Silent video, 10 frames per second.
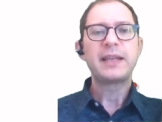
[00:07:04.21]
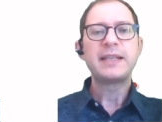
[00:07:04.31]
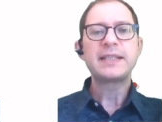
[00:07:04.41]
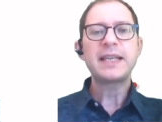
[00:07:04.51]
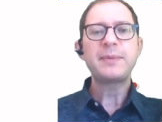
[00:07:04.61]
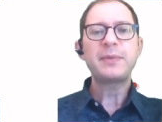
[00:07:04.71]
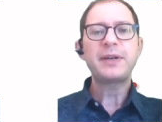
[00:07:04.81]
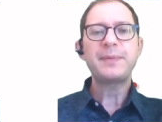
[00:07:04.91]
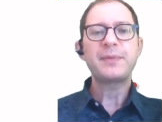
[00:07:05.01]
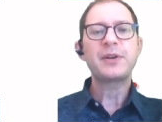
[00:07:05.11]
In
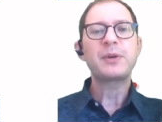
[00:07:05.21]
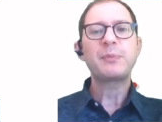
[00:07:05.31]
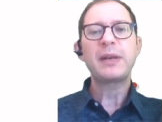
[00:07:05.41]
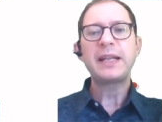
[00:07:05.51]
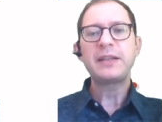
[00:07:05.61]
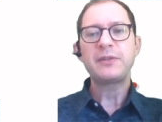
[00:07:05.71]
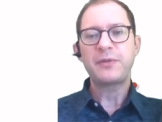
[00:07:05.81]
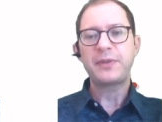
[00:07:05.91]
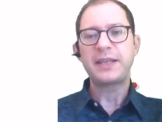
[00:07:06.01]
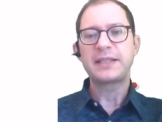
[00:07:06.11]
summary, there are plenty of
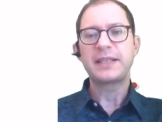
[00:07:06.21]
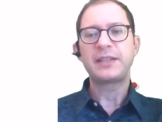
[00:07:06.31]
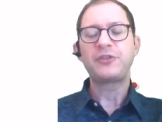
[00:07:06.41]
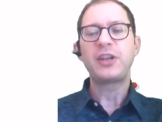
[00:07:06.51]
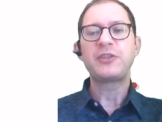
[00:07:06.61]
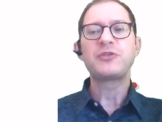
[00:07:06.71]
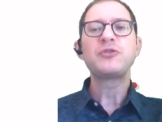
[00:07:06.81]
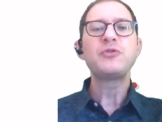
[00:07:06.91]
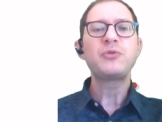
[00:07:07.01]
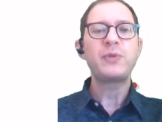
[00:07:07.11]
things that change
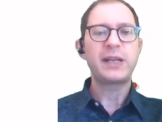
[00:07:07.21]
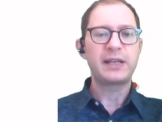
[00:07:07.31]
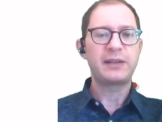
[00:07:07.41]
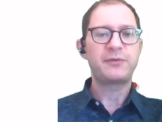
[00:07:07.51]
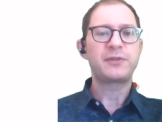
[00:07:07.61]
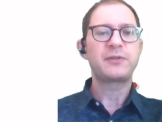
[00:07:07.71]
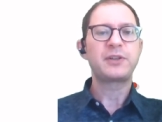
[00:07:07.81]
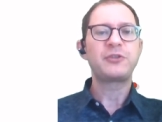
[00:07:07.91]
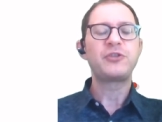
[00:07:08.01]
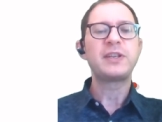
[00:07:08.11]
too quickly for
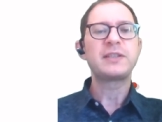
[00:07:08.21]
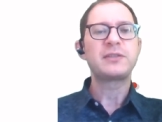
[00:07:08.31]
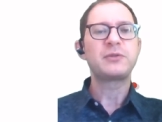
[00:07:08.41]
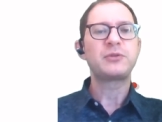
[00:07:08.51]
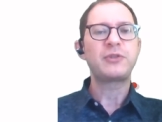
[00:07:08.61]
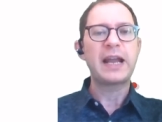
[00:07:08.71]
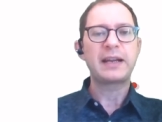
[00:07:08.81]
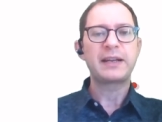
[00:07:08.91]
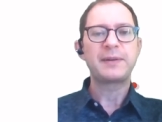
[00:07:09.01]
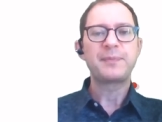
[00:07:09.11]
the genes to track,
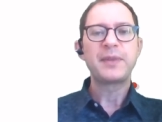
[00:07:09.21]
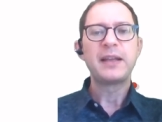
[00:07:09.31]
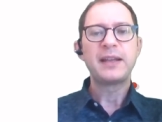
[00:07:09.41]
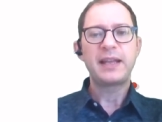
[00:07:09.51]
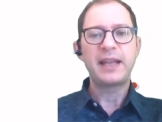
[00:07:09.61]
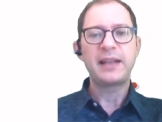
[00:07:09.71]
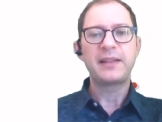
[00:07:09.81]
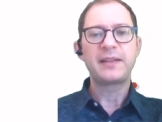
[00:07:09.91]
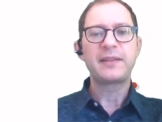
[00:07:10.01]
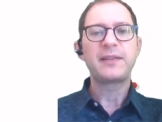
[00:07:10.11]

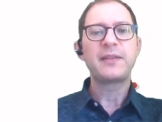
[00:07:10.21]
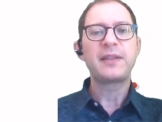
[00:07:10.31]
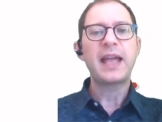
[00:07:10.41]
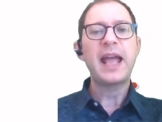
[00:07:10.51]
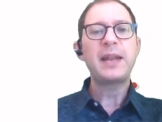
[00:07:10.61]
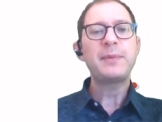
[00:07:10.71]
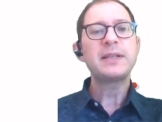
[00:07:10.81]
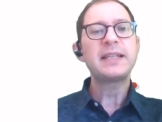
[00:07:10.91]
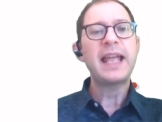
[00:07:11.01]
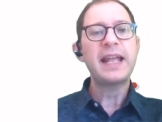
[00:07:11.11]
and
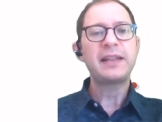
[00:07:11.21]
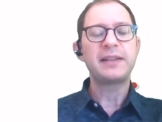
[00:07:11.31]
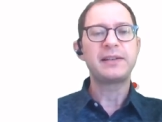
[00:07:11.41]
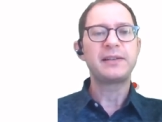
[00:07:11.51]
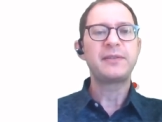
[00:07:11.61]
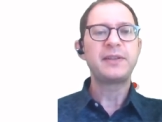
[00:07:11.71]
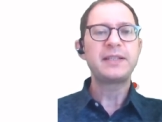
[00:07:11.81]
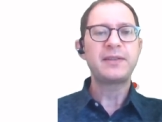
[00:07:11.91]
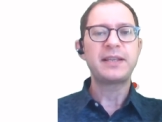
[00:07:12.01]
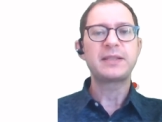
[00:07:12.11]
animals handle
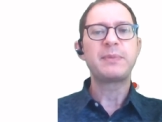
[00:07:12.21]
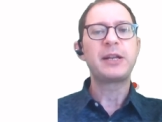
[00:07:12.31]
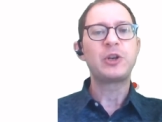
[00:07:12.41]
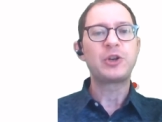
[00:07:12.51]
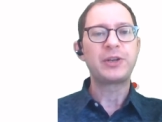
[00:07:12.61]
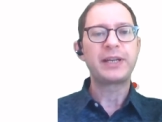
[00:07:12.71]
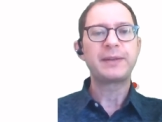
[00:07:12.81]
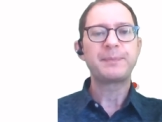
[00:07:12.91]
these things by learning.